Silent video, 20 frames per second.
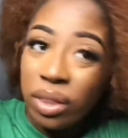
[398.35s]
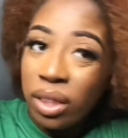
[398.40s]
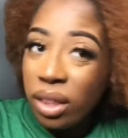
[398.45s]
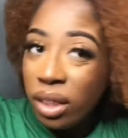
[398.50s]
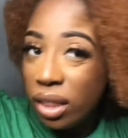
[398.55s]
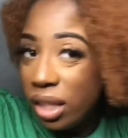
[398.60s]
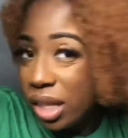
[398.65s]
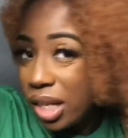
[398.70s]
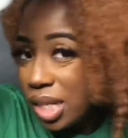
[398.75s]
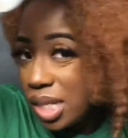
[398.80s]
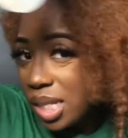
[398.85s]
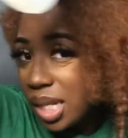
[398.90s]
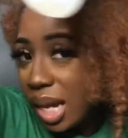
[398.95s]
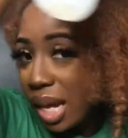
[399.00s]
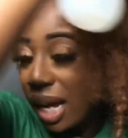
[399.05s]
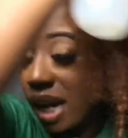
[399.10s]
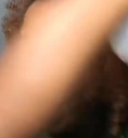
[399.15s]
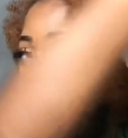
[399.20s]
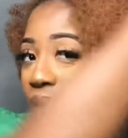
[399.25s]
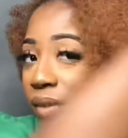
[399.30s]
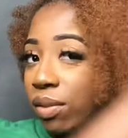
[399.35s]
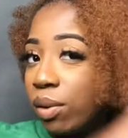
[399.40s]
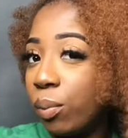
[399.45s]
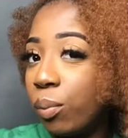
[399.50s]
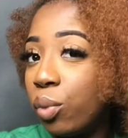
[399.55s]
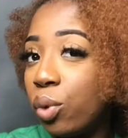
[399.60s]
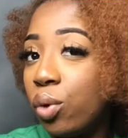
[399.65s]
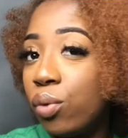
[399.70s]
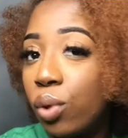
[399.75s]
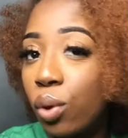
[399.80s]
This, I kind of have to
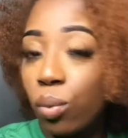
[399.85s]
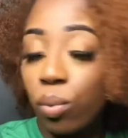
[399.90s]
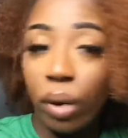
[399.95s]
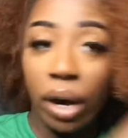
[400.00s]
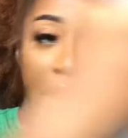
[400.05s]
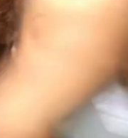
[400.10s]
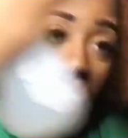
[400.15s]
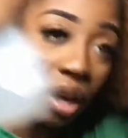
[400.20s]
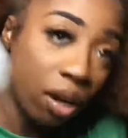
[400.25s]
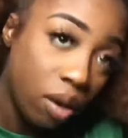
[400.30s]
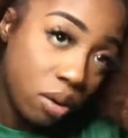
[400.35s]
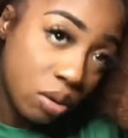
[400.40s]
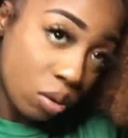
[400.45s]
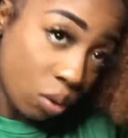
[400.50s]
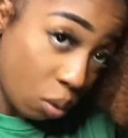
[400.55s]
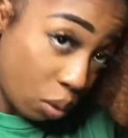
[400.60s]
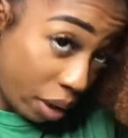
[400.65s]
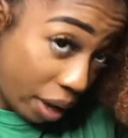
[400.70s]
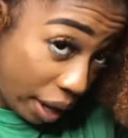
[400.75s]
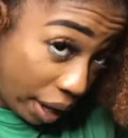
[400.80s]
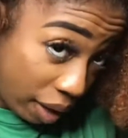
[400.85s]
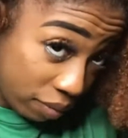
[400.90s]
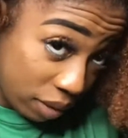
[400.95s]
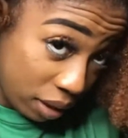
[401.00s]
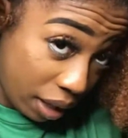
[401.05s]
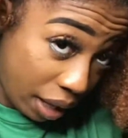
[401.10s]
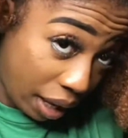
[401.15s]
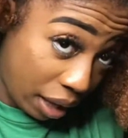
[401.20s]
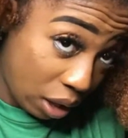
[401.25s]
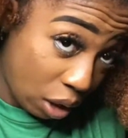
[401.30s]
move around, or I have to
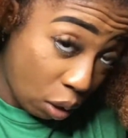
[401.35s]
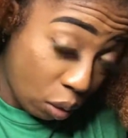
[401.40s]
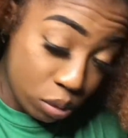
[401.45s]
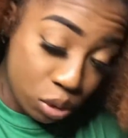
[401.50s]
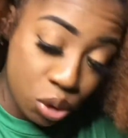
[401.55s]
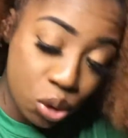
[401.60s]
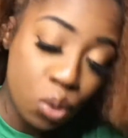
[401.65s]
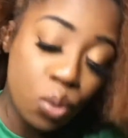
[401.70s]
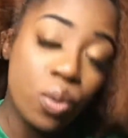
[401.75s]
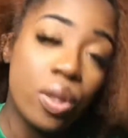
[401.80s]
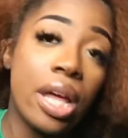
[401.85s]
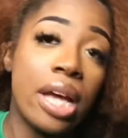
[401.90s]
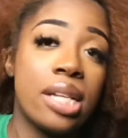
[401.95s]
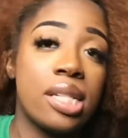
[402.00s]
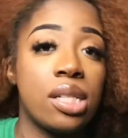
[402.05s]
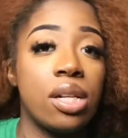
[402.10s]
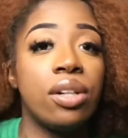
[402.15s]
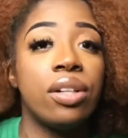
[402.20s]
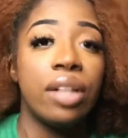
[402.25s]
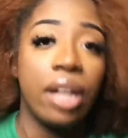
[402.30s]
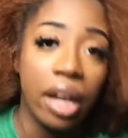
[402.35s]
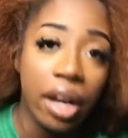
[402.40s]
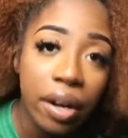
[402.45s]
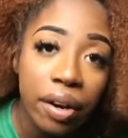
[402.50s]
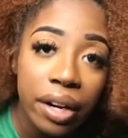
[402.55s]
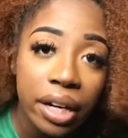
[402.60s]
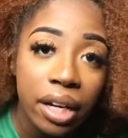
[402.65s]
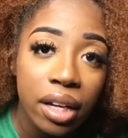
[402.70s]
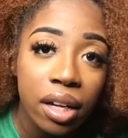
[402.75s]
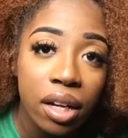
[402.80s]
like go to that certain
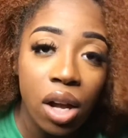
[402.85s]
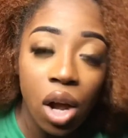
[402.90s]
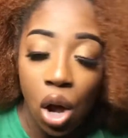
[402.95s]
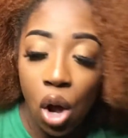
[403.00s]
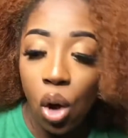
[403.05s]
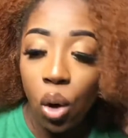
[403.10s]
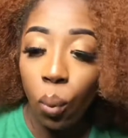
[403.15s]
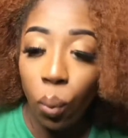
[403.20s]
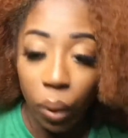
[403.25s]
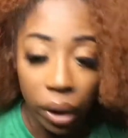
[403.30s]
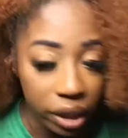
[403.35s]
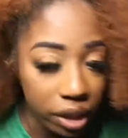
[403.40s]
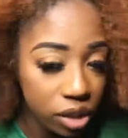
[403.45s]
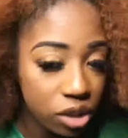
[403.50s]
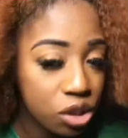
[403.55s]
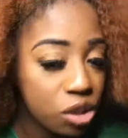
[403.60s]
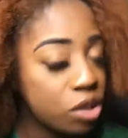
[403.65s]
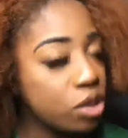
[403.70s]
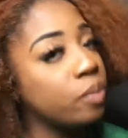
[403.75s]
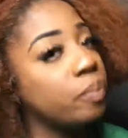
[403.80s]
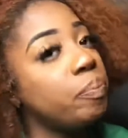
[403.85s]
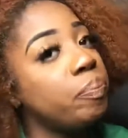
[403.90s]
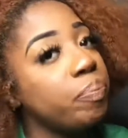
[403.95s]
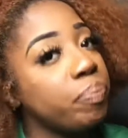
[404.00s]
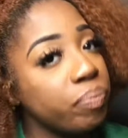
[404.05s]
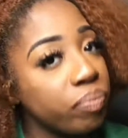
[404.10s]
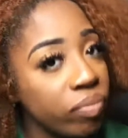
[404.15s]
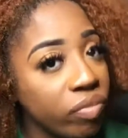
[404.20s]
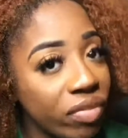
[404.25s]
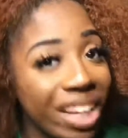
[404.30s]
area, which
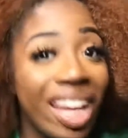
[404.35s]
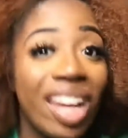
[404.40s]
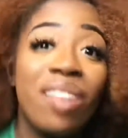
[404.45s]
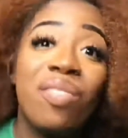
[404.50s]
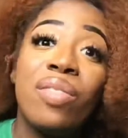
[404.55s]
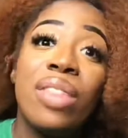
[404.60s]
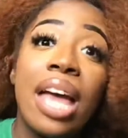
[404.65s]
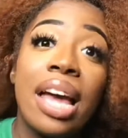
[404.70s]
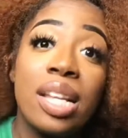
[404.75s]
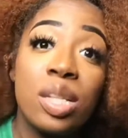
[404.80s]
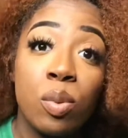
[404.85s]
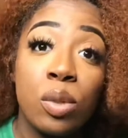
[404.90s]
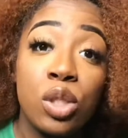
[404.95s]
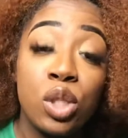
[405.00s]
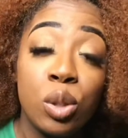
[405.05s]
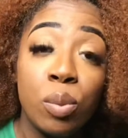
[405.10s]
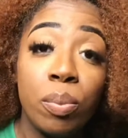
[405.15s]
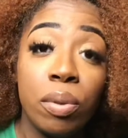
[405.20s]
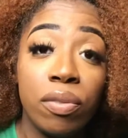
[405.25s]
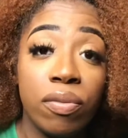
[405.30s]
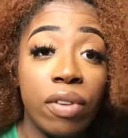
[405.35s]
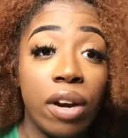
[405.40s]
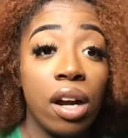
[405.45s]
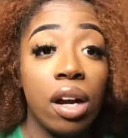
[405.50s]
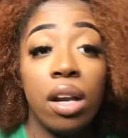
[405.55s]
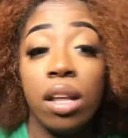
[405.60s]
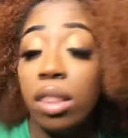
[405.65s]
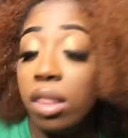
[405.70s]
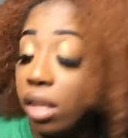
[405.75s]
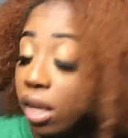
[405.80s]
if that's what you
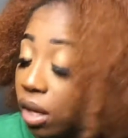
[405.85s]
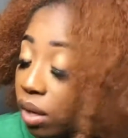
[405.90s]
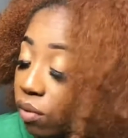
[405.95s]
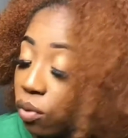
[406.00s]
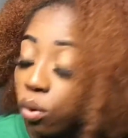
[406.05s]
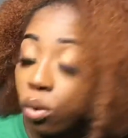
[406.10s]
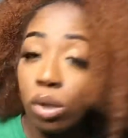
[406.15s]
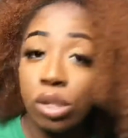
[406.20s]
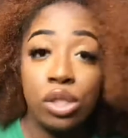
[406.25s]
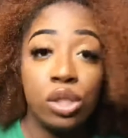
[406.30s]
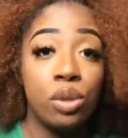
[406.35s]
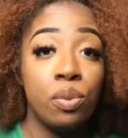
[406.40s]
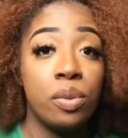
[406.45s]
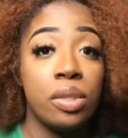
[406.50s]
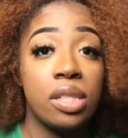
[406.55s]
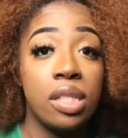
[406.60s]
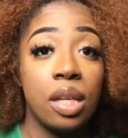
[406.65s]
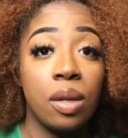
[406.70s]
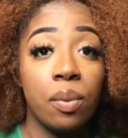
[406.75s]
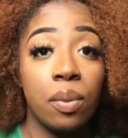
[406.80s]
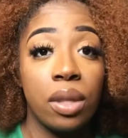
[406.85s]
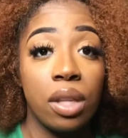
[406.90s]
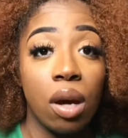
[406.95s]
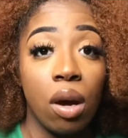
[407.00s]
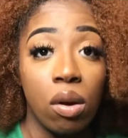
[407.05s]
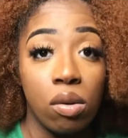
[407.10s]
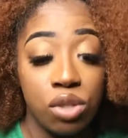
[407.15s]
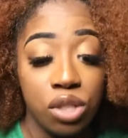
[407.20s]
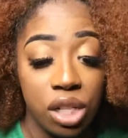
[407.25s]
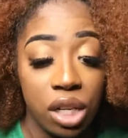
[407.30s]
prefer, then of course you would stick with the
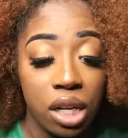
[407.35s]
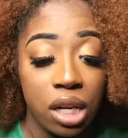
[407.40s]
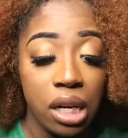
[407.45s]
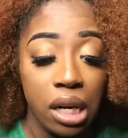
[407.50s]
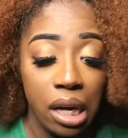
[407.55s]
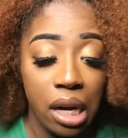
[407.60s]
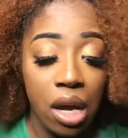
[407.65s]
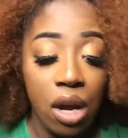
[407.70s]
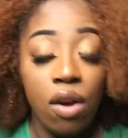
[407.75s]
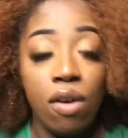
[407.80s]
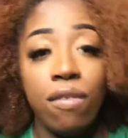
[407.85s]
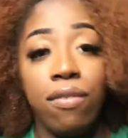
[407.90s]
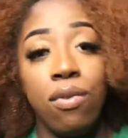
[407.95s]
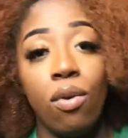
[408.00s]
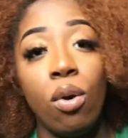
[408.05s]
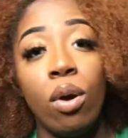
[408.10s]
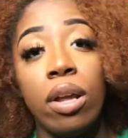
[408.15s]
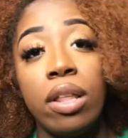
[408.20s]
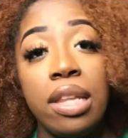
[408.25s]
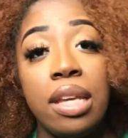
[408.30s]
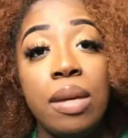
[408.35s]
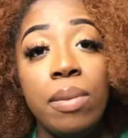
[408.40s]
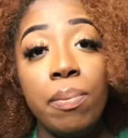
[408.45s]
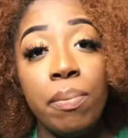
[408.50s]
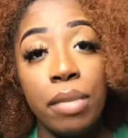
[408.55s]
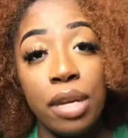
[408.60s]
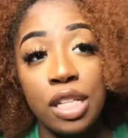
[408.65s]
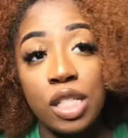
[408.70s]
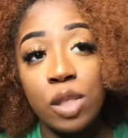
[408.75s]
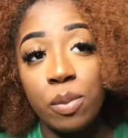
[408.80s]
OG. For the
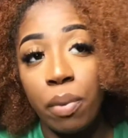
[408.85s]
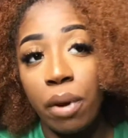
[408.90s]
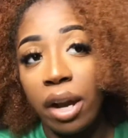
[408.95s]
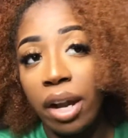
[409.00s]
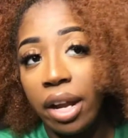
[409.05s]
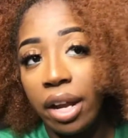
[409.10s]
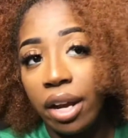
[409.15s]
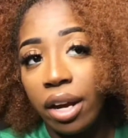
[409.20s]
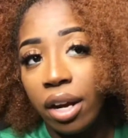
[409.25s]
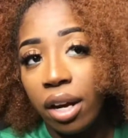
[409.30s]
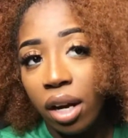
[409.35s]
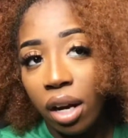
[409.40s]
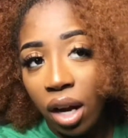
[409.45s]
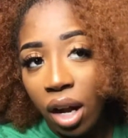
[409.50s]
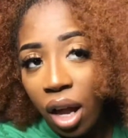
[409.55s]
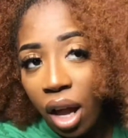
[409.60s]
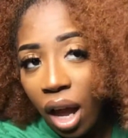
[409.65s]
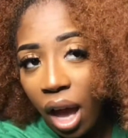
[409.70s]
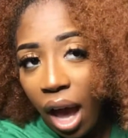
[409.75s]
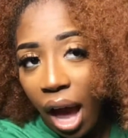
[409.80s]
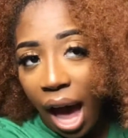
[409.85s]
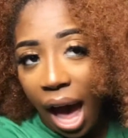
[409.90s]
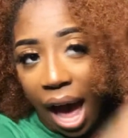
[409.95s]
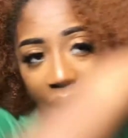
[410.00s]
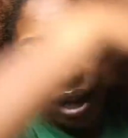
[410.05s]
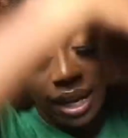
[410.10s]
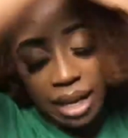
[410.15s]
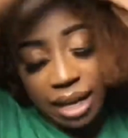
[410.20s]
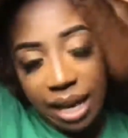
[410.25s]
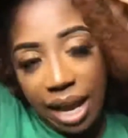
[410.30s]
mist sprayer, I
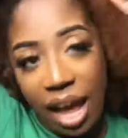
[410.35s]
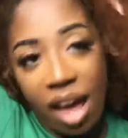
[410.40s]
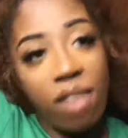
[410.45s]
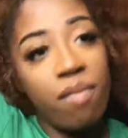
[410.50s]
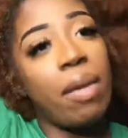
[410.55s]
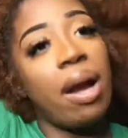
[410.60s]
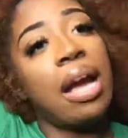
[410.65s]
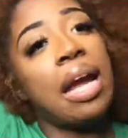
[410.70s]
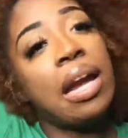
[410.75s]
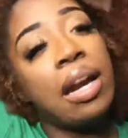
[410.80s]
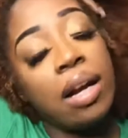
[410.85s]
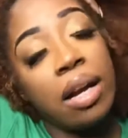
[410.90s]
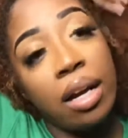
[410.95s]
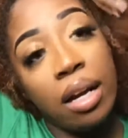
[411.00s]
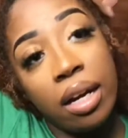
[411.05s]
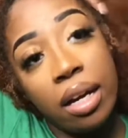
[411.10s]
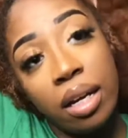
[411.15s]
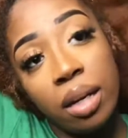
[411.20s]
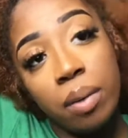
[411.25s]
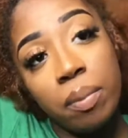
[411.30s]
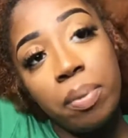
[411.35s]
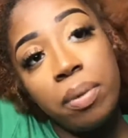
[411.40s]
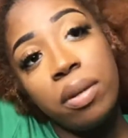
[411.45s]
can have my hair up